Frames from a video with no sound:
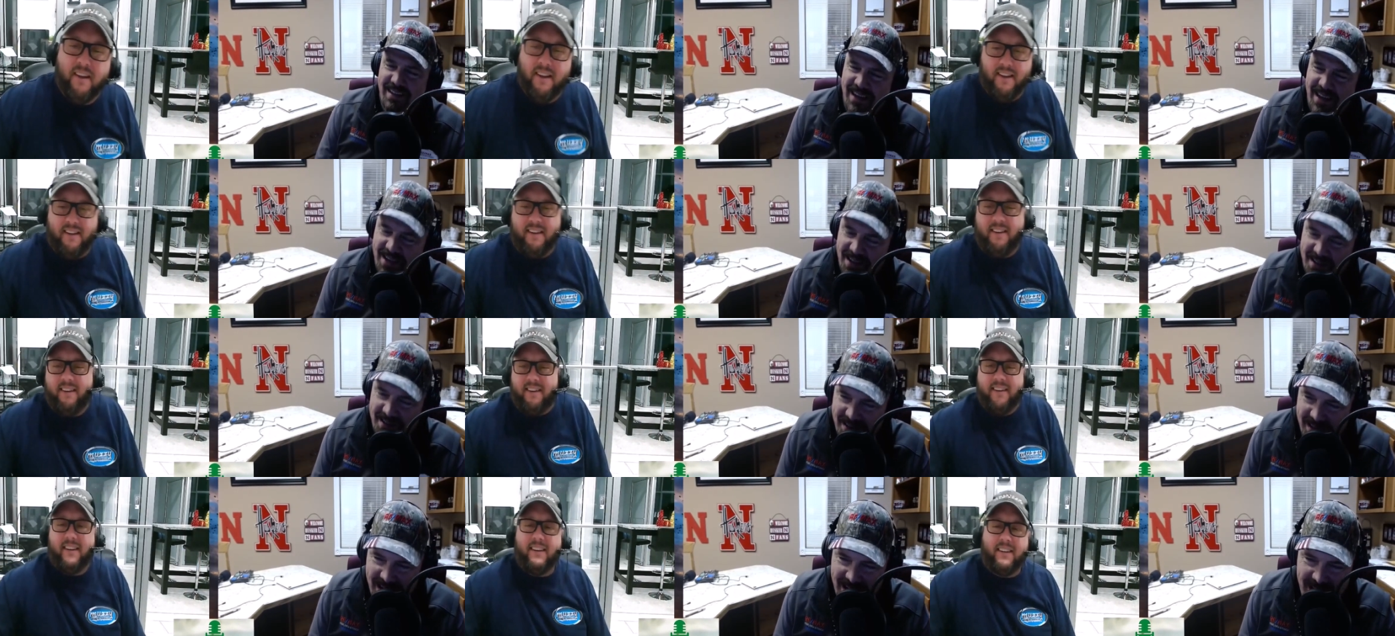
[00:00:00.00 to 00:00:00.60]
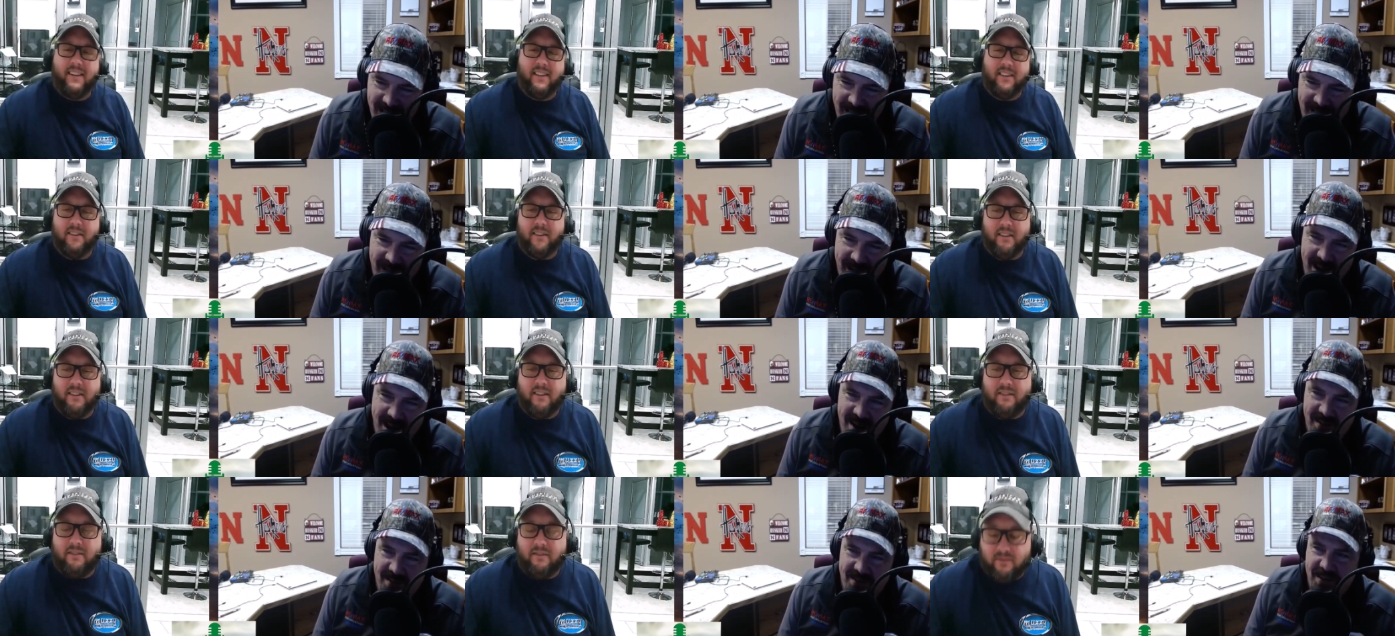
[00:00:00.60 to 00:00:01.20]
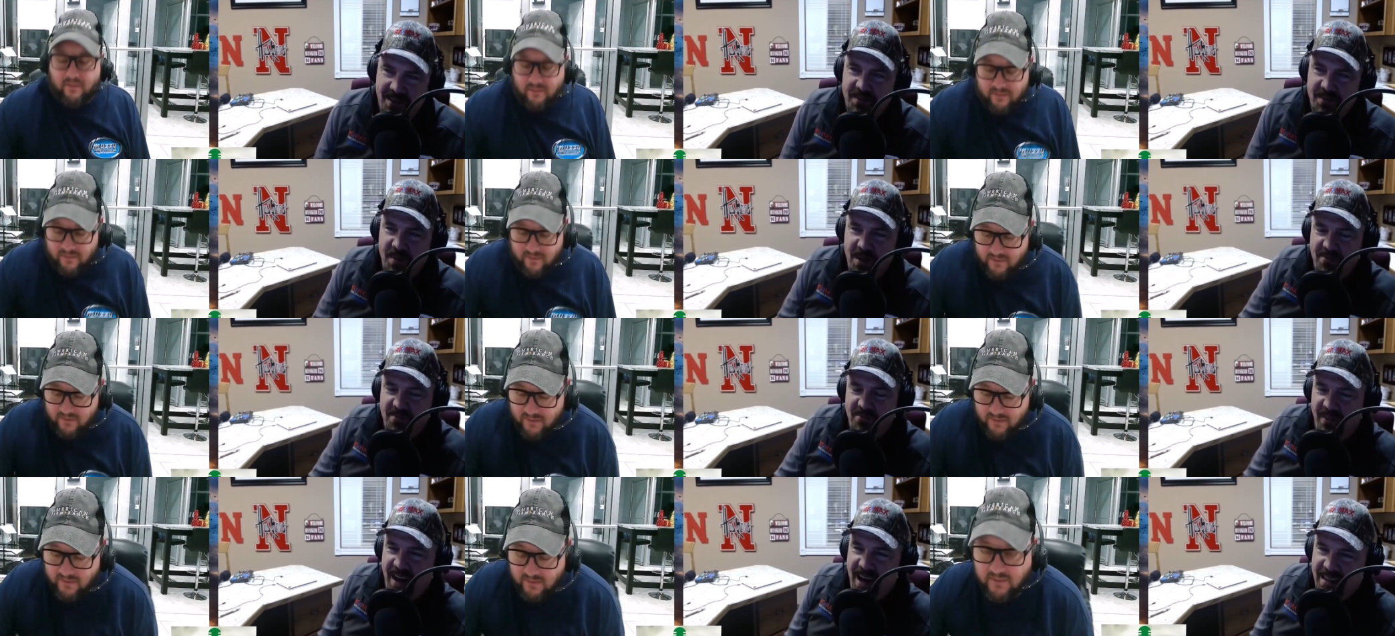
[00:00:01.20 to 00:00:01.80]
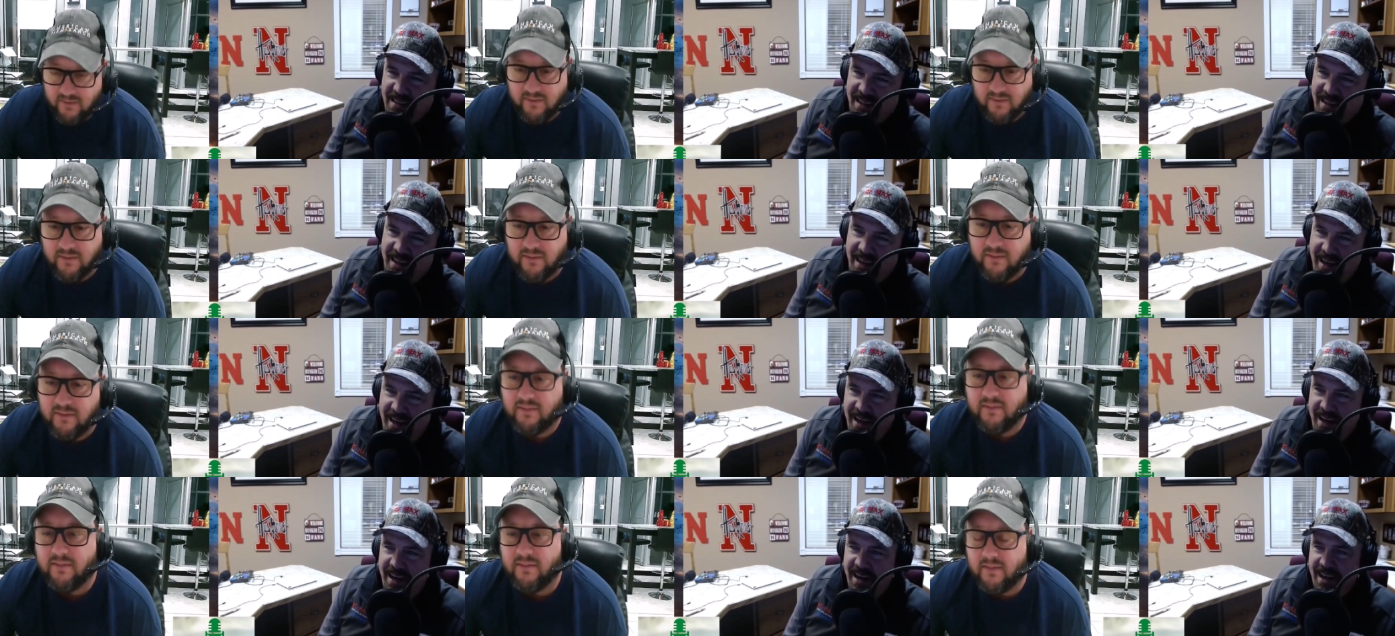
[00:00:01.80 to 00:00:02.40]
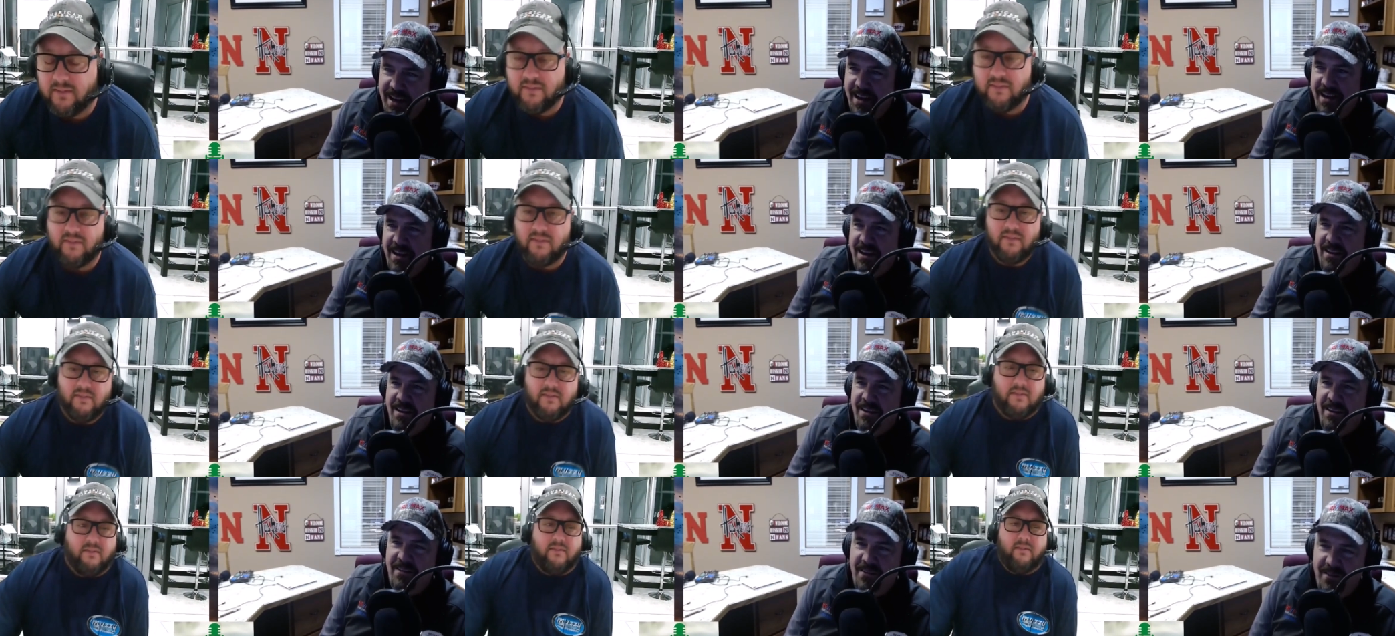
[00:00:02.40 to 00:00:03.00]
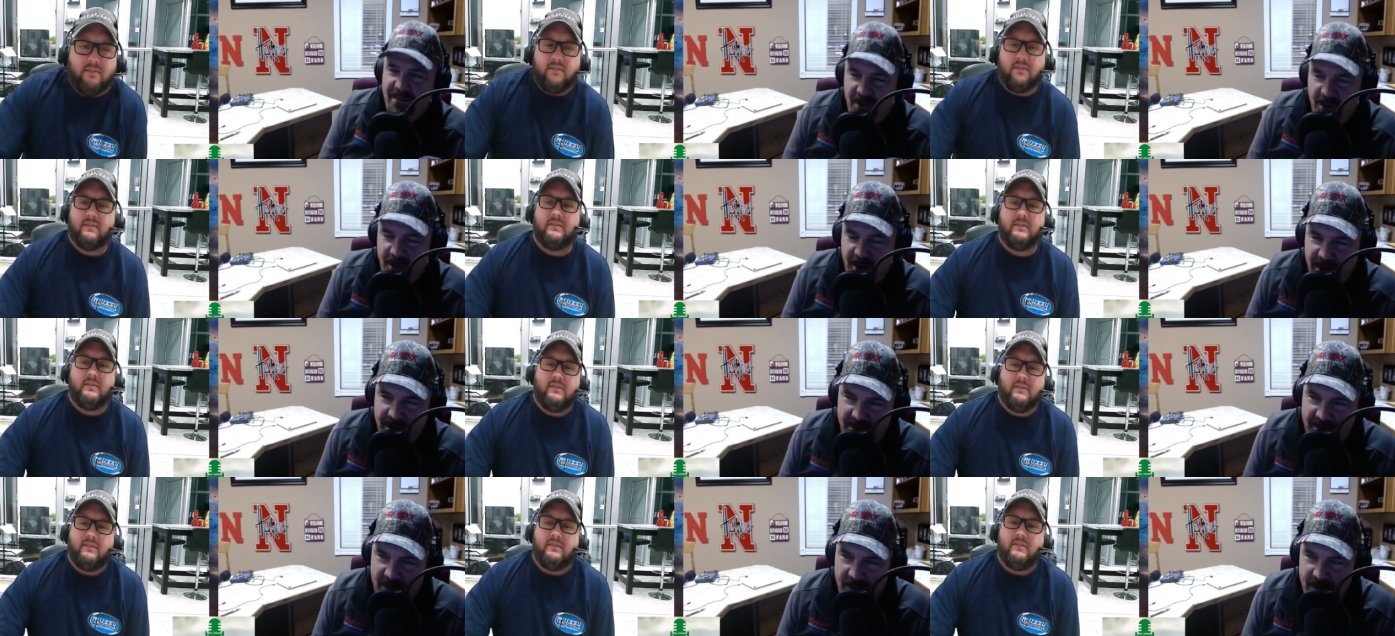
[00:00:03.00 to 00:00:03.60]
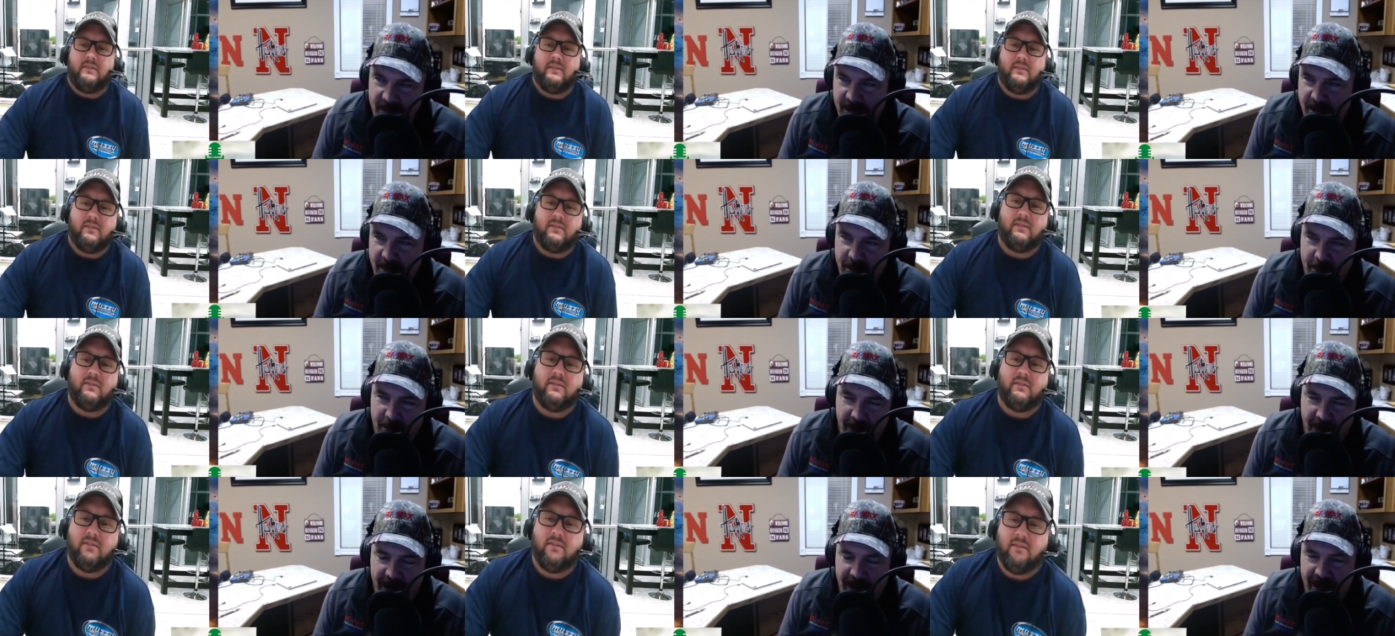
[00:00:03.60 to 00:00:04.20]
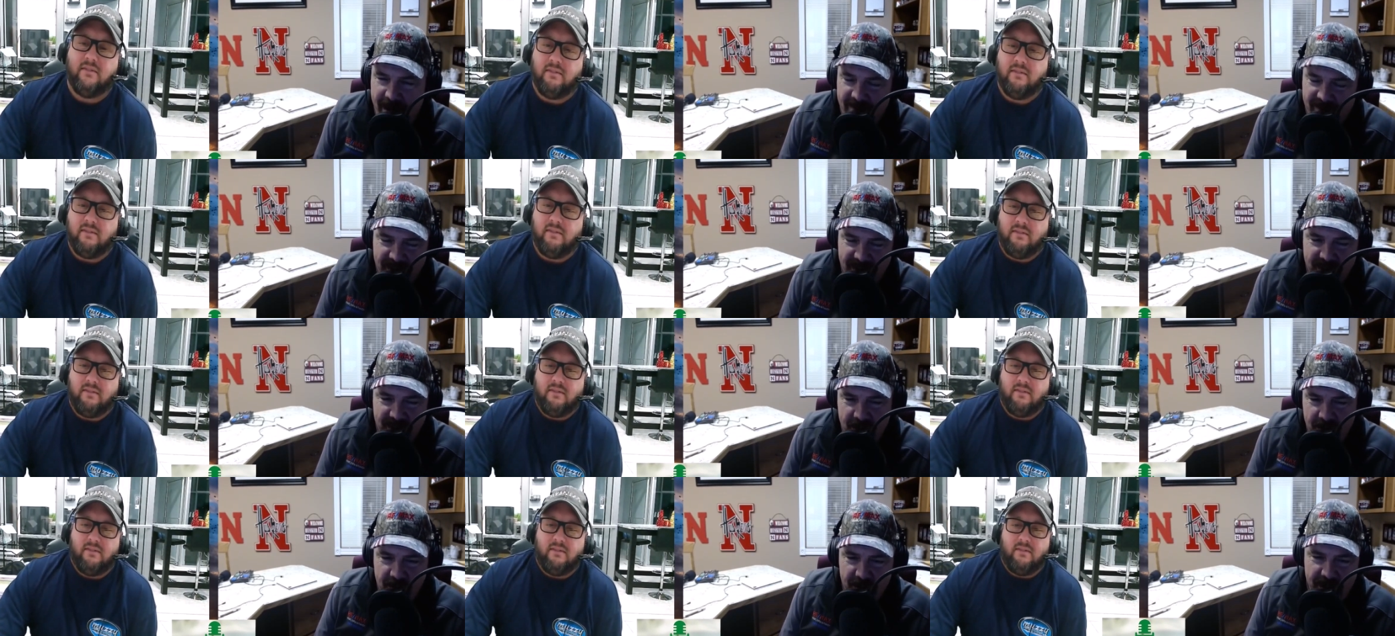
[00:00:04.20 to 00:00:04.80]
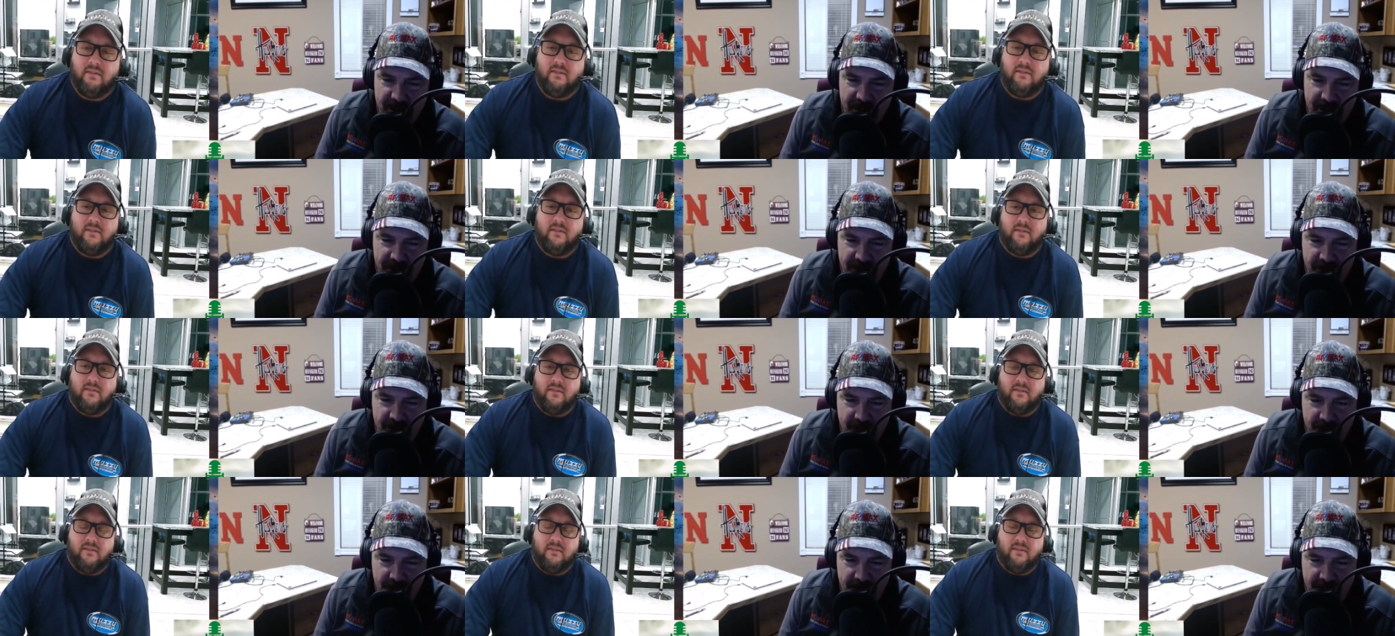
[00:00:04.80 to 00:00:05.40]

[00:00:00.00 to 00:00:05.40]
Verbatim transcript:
Speaker 1: yeah. Now, well, it's been fascinating uh, learning from you, Brett, visiting with you,